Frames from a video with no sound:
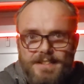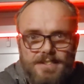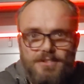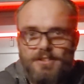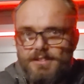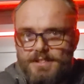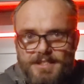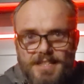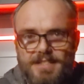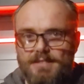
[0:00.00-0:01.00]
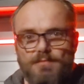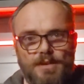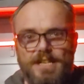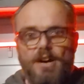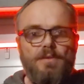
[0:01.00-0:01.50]
to skirt the system.
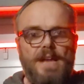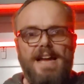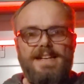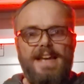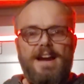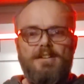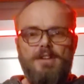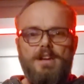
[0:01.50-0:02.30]
We know that now.